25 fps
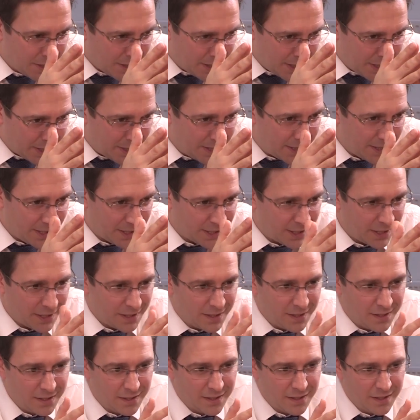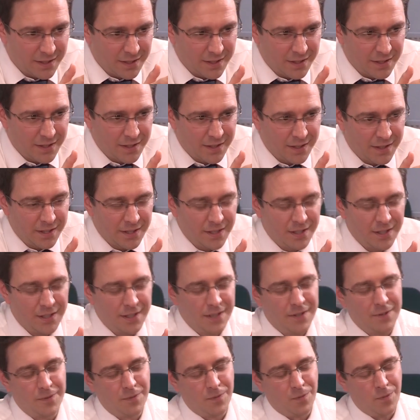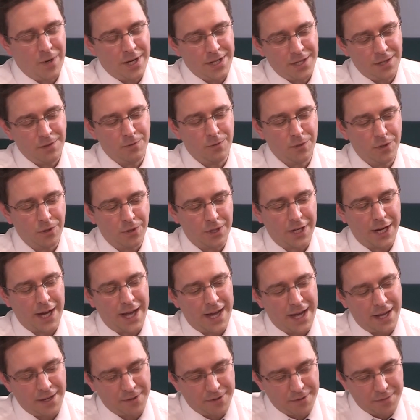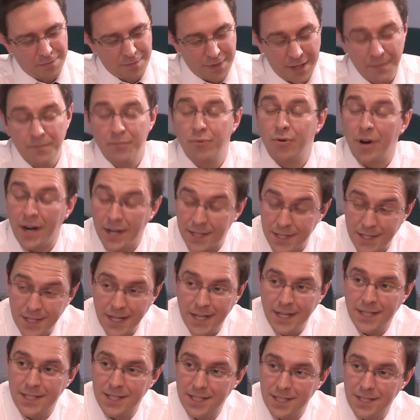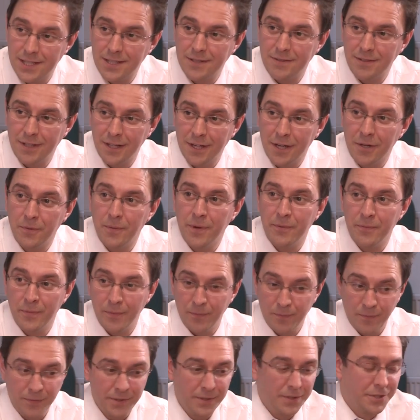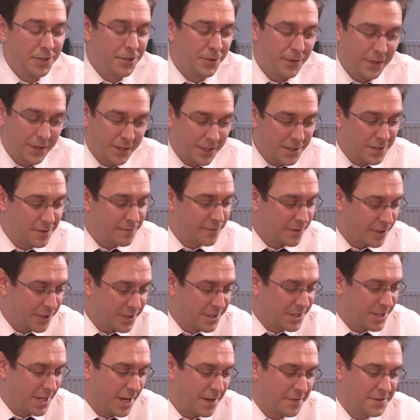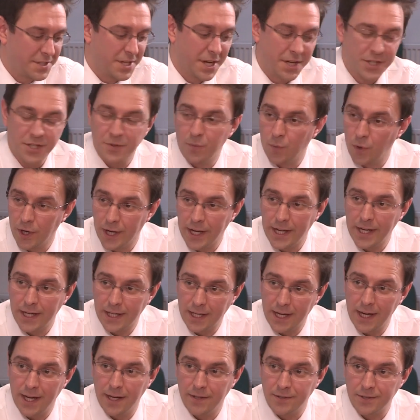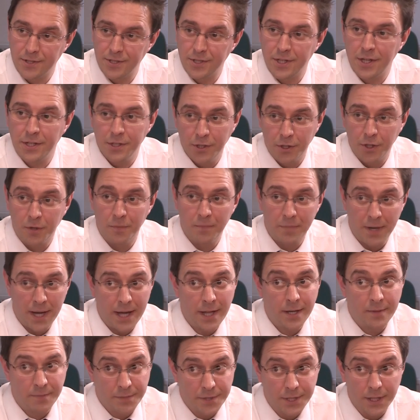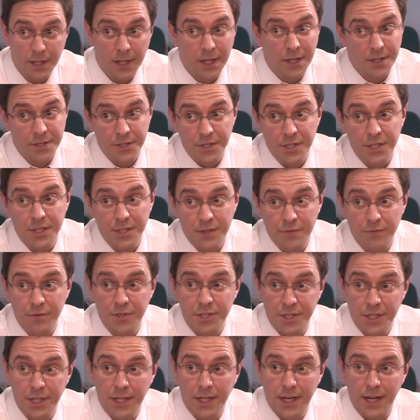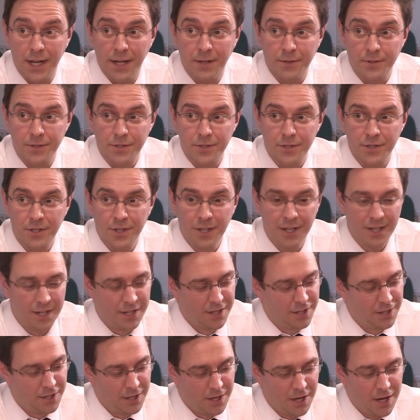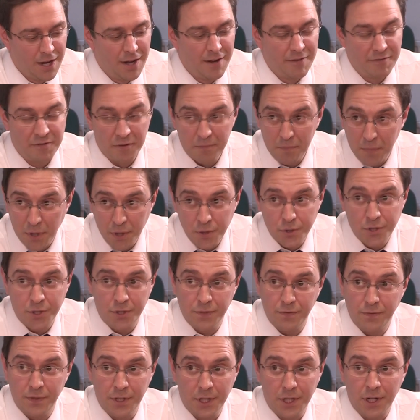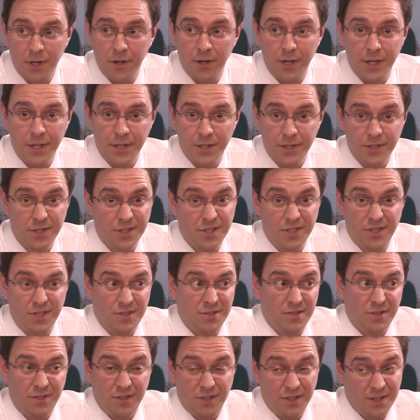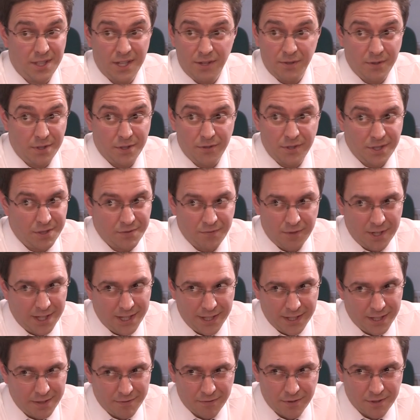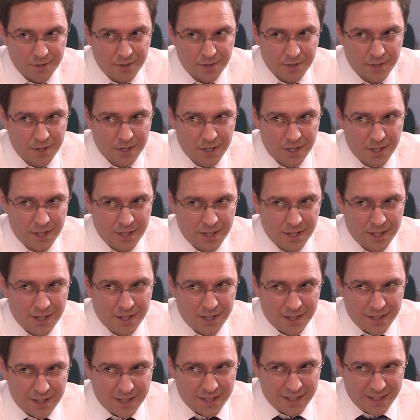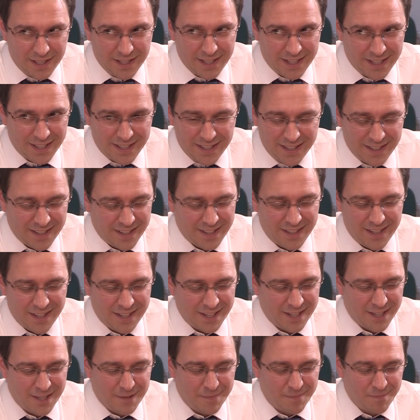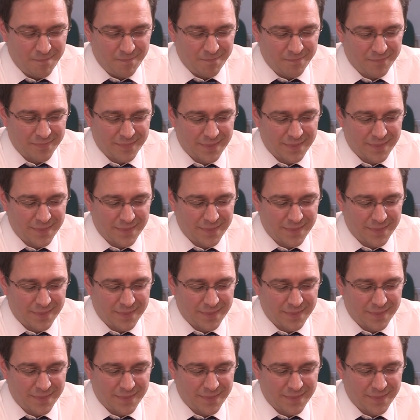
I think that when you look at, in practice, when you're doing this first set of Section 1A accounts and you compare them to last year's Frizzy accounts, for most of your clients, there isn't really a difference. It's going to be fairly similar, isn't it?